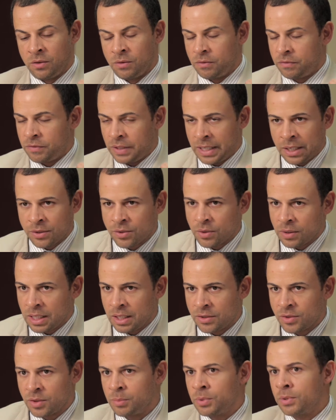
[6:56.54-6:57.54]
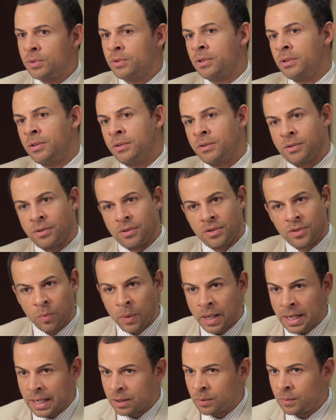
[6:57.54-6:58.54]
financial contributions or
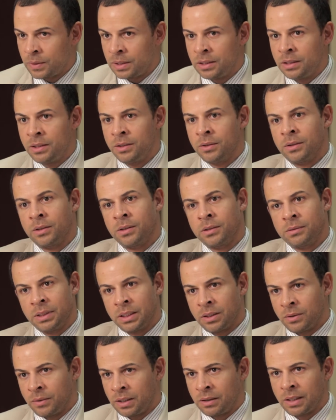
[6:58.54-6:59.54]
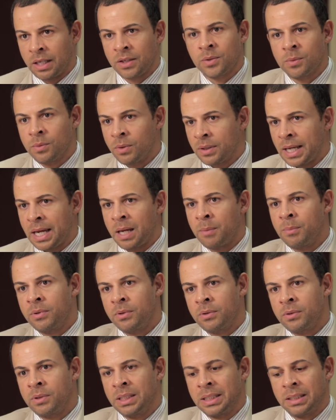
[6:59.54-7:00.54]
sweat equity or, intellectual
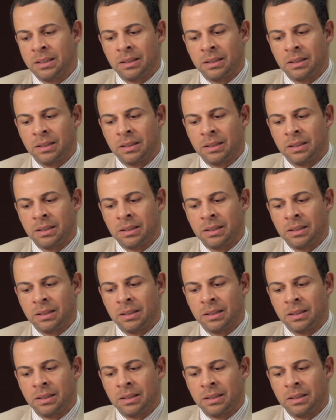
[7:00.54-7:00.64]
capital.